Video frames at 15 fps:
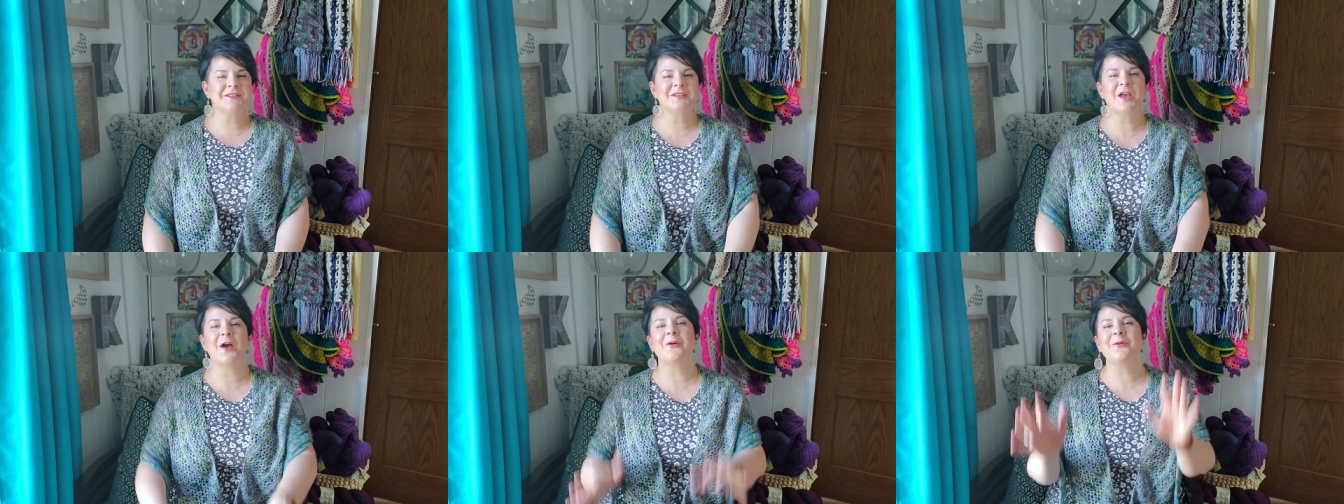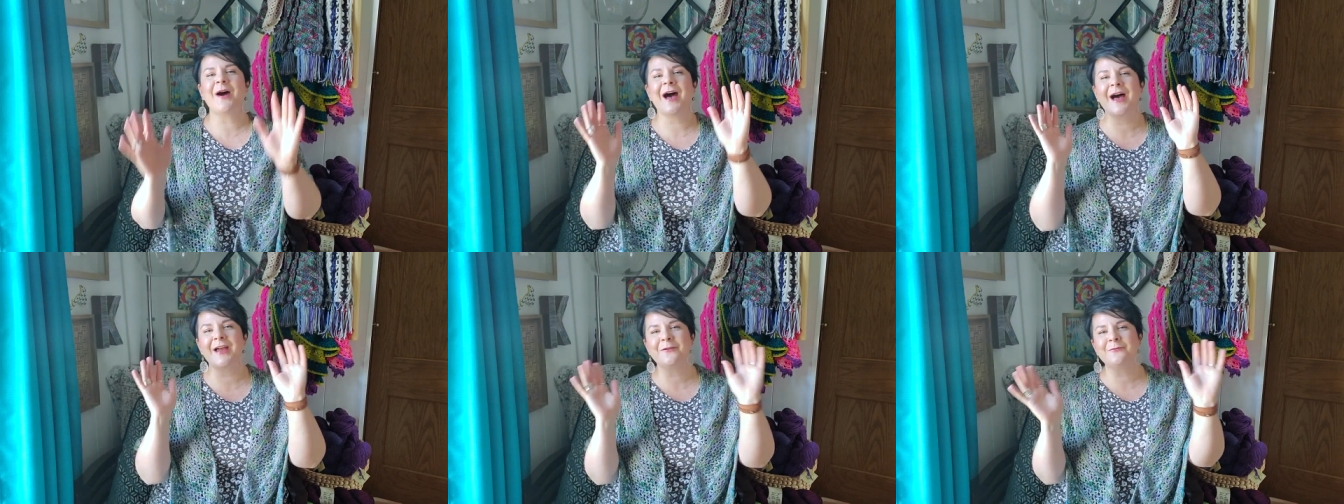so
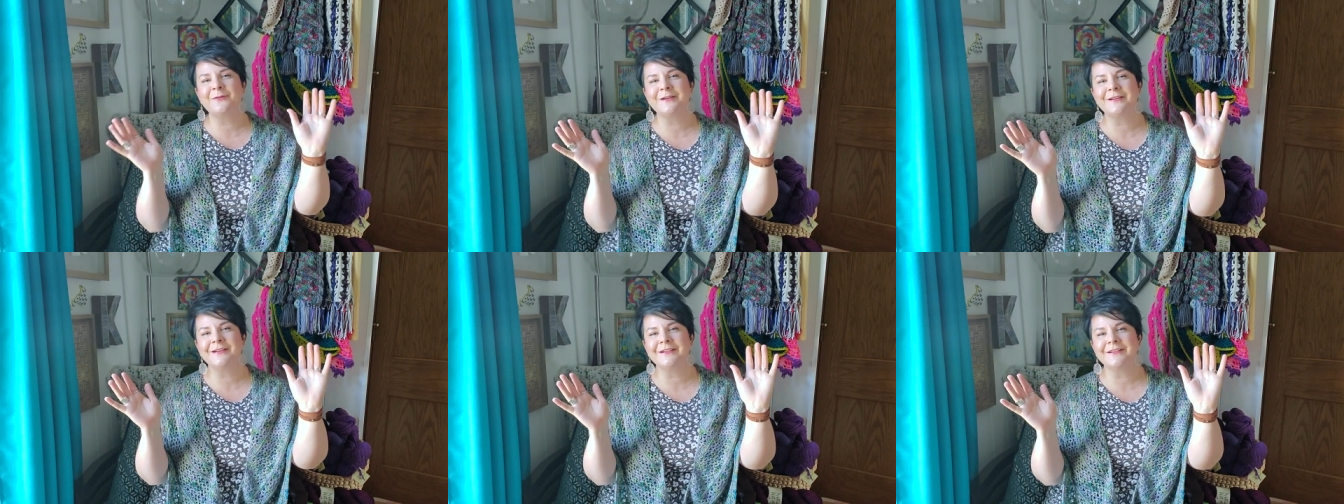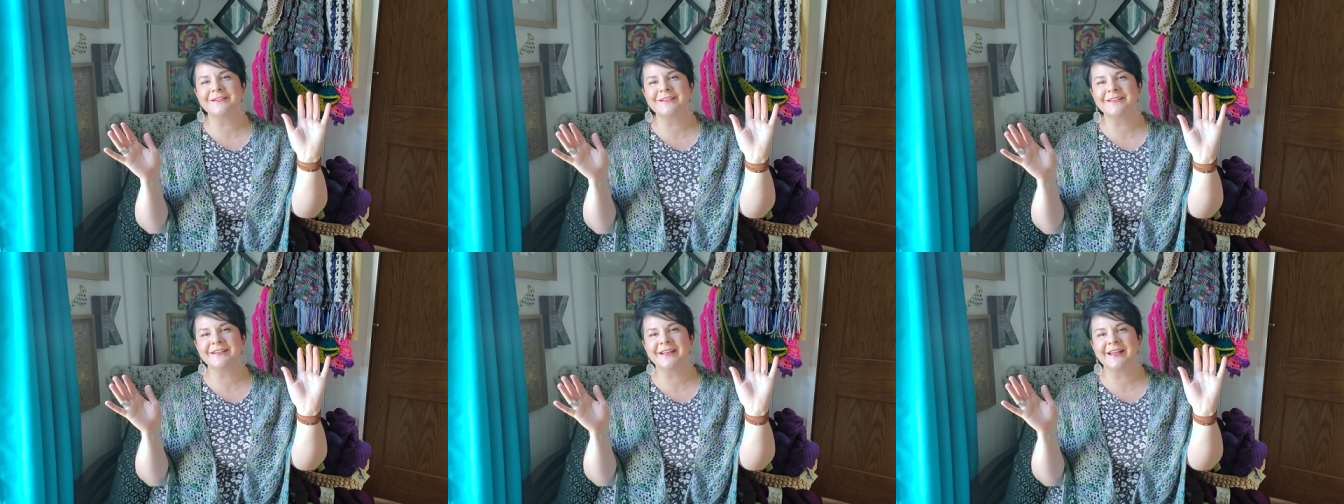I
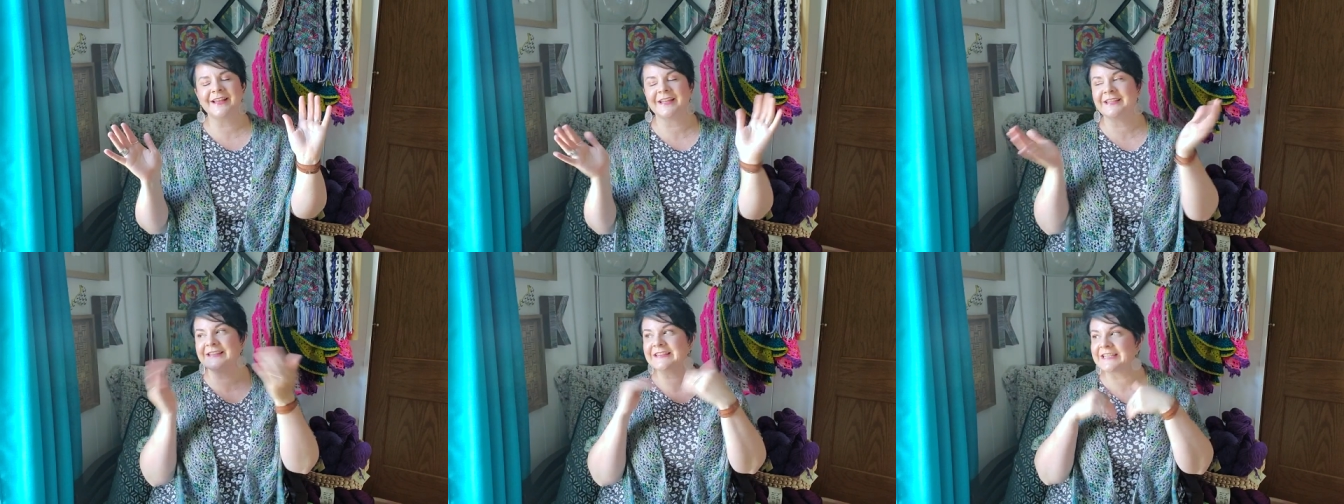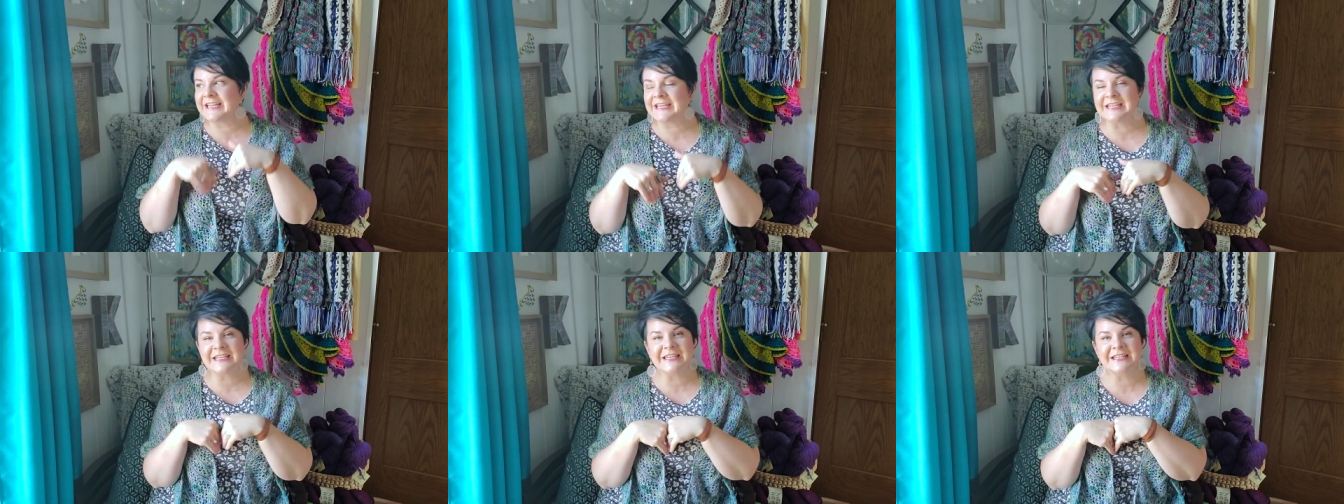will uh,
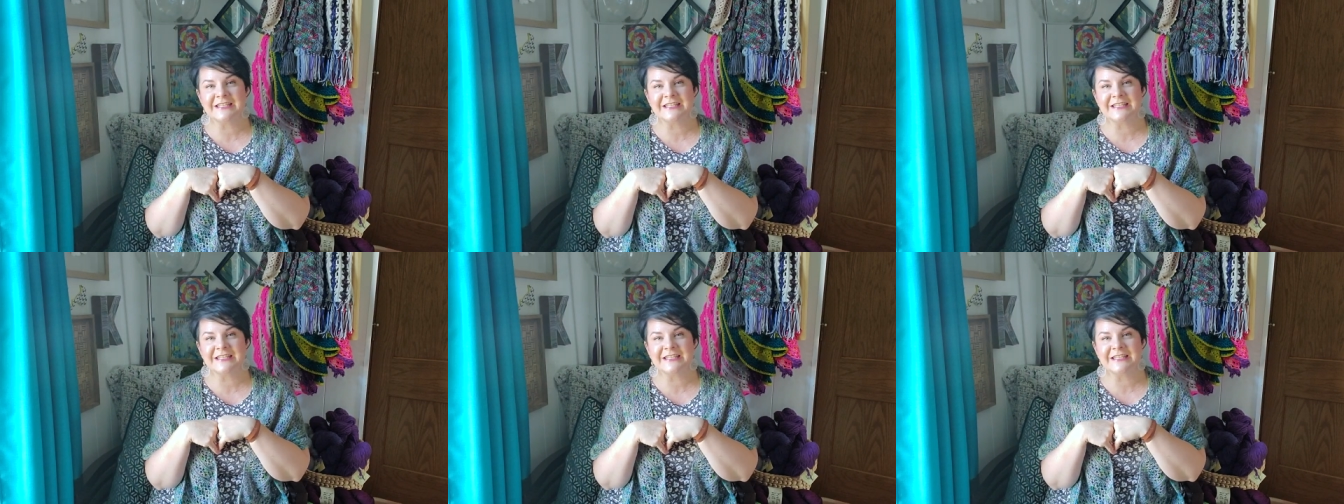link